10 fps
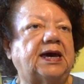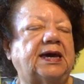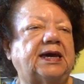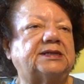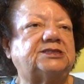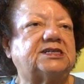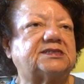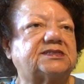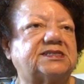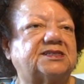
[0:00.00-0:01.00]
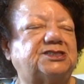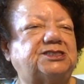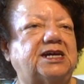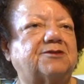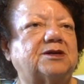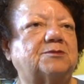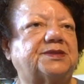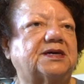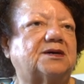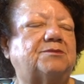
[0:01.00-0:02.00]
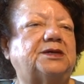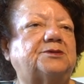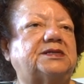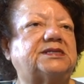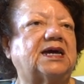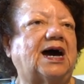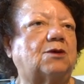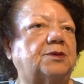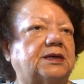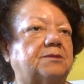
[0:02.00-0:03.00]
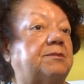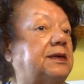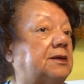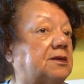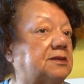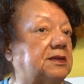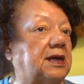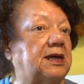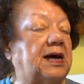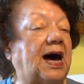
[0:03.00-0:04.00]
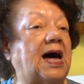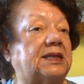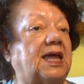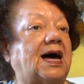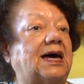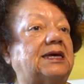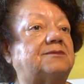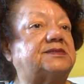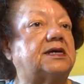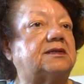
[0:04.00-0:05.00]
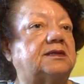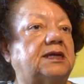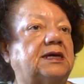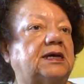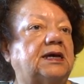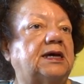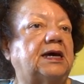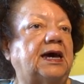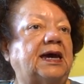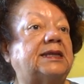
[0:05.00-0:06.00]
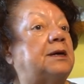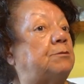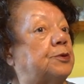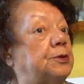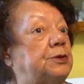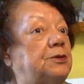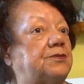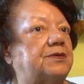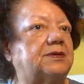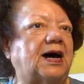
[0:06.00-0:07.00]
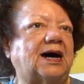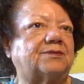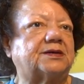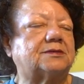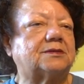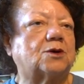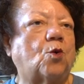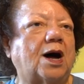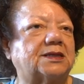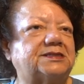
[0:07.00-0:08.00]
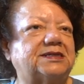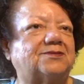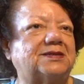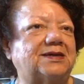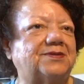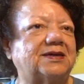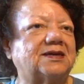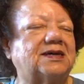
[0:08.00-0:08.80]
and just sharing with the community how we could build our lives and improve our quality of living.